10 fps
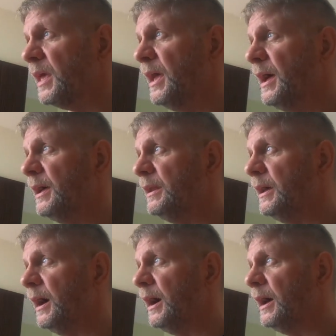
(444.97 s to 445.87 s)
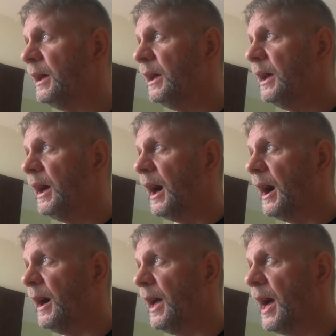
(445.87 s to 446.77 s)
And I
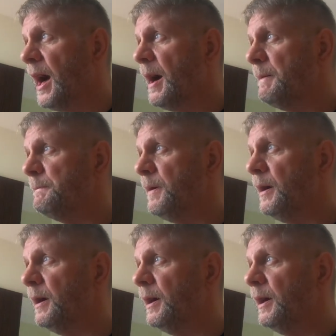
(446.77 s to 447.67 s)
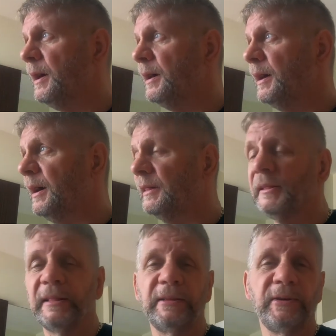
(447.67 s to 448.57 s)
am a
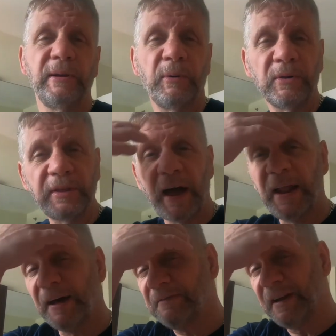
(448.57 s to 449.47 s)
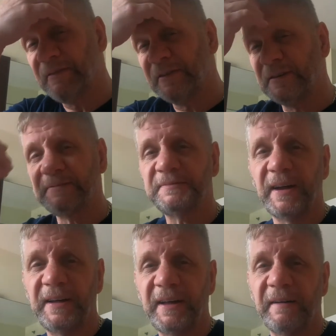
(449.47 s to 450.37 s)
little leery about that. I've
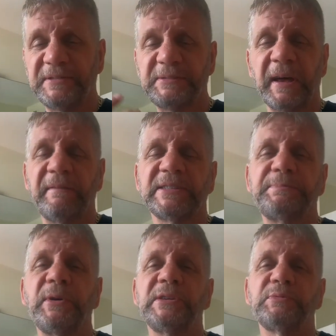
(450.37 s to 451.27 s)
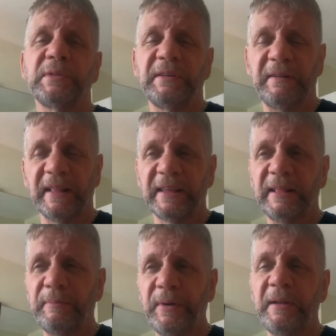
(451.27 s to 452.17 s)
experienced with it a
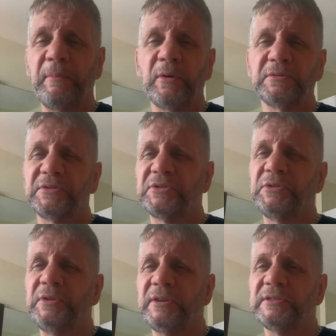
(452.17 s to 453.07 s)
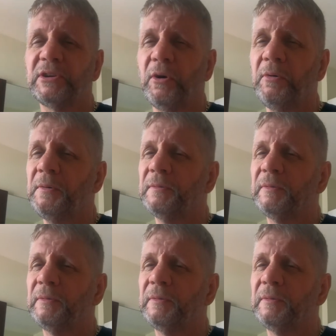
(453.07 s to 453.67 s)
little bit about 2 years ago.